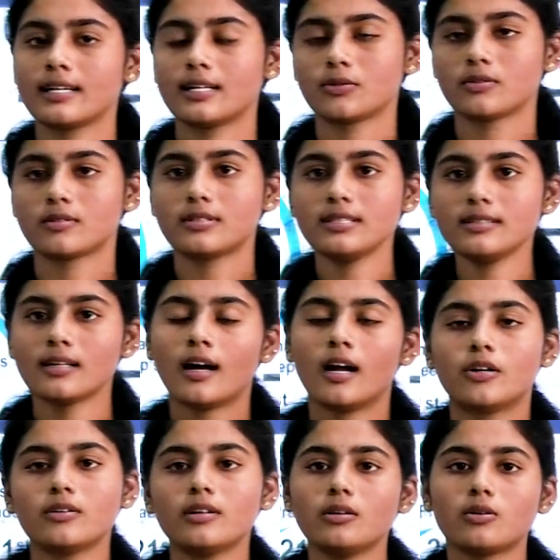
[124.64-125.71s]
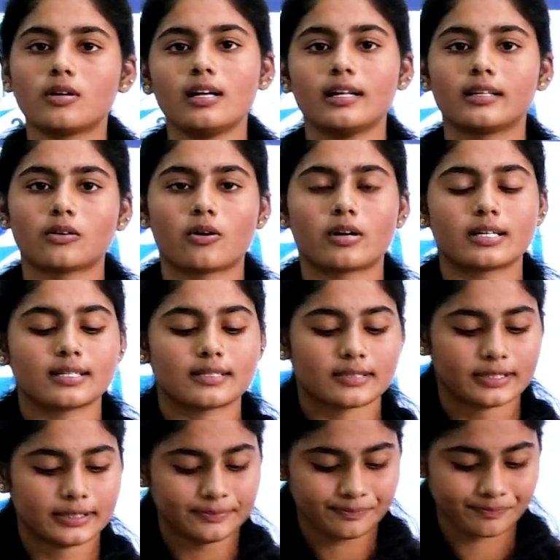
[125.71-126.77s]
resources to the local
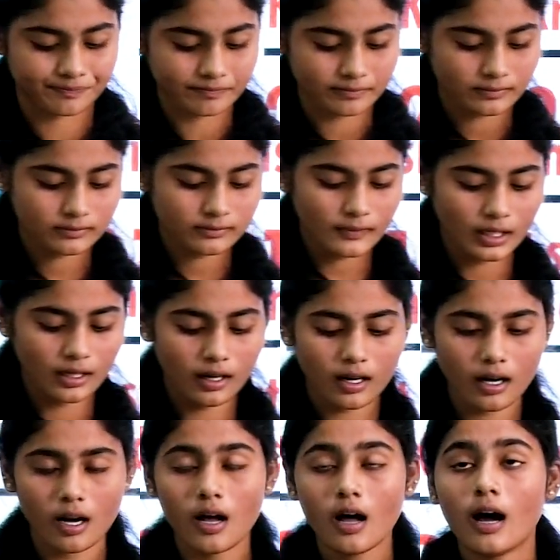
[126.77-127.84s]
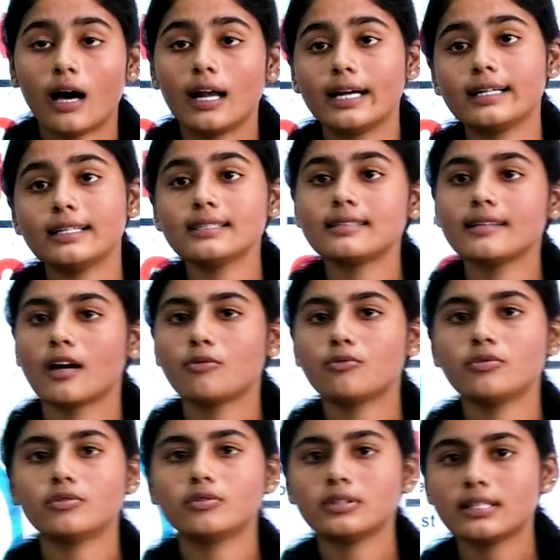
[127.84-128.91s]
authorities. Let us now
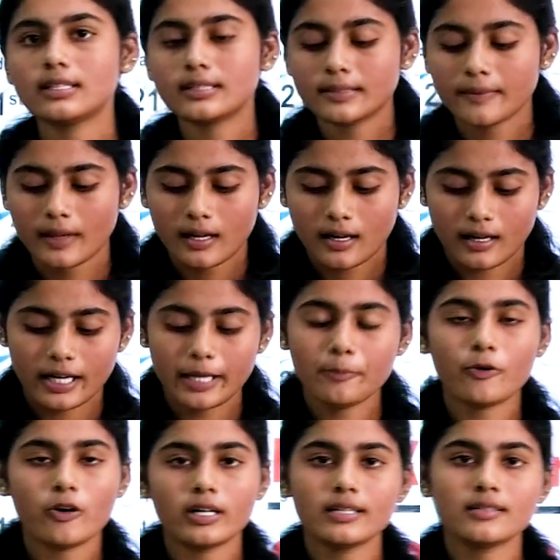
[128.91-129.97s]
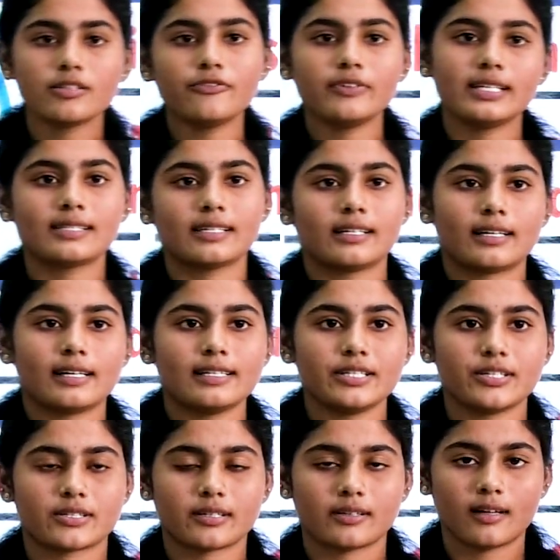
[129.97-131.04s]
know the importance of
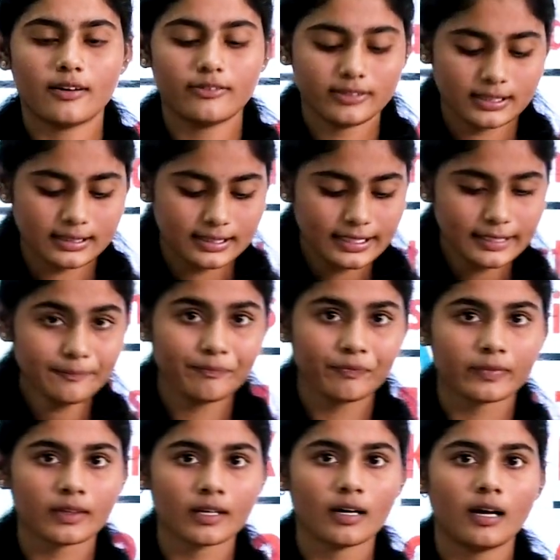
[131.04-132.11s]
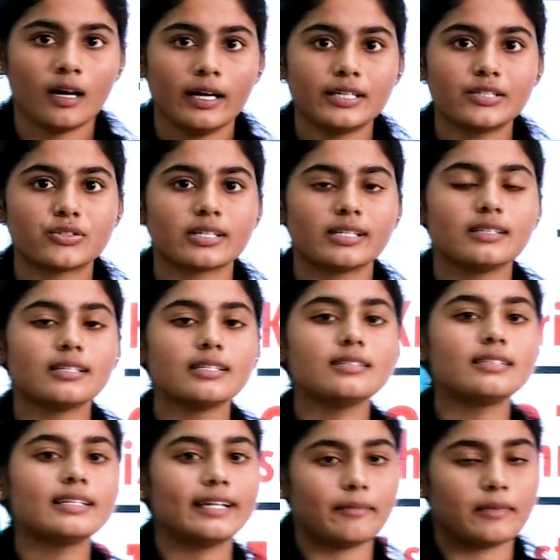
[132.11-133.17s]
decentralization. Firstly, it
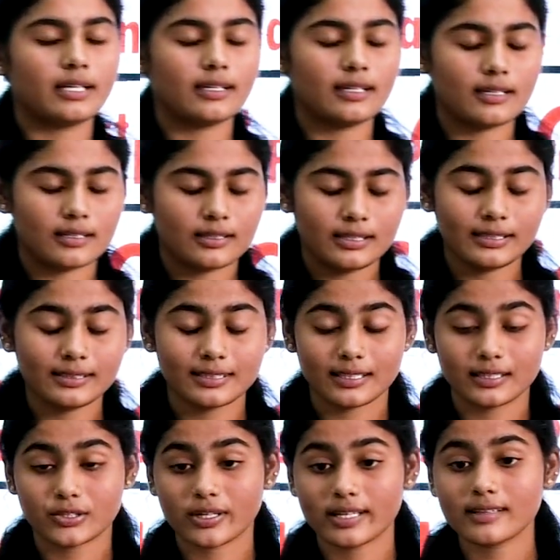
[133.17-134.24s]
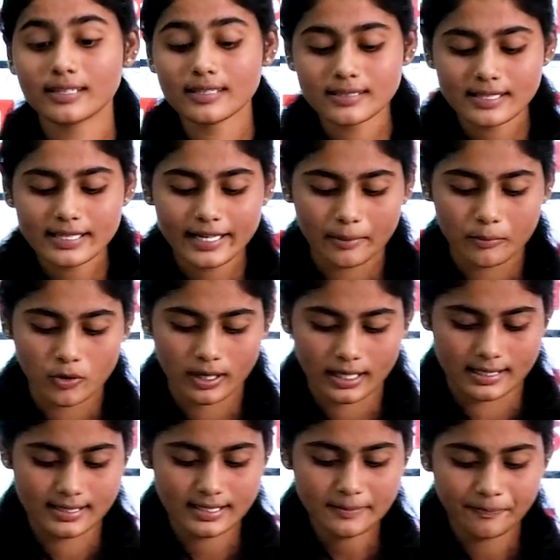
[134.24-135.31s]
strengthens the
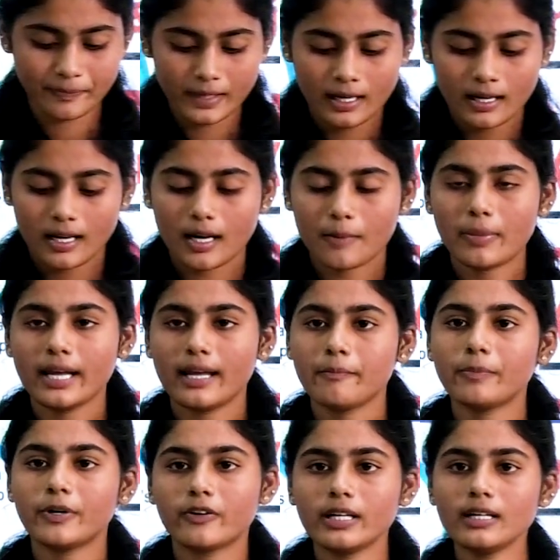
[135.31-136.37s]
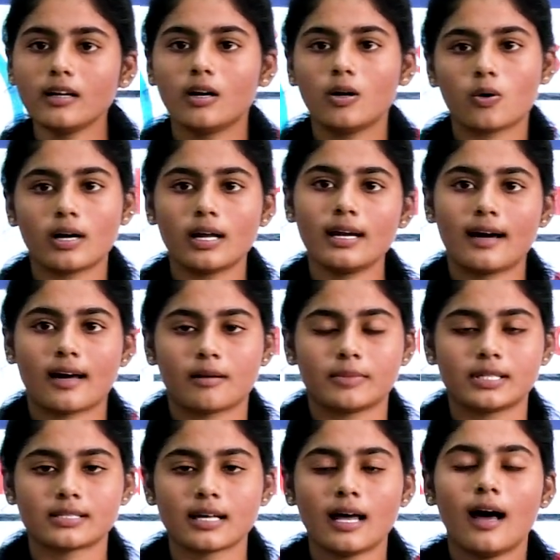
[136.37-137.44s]
democracy by empowering local
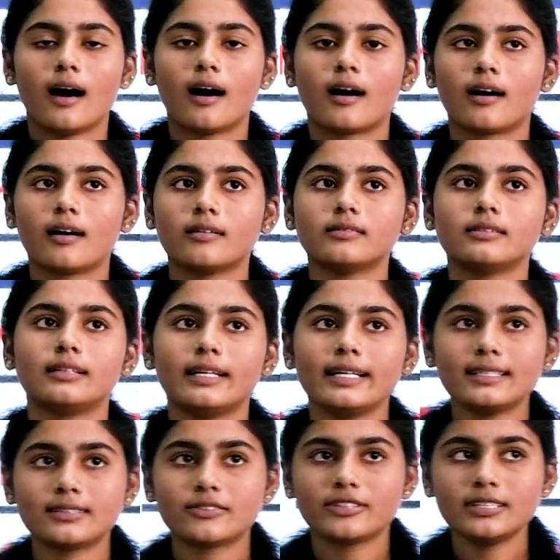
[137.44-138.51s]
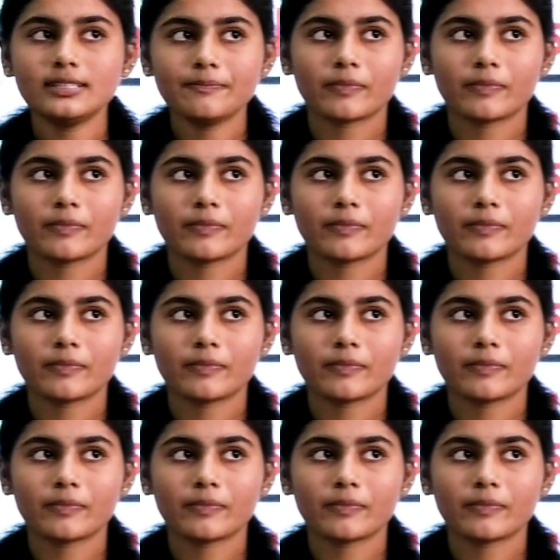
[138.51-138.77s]
governments. Next one,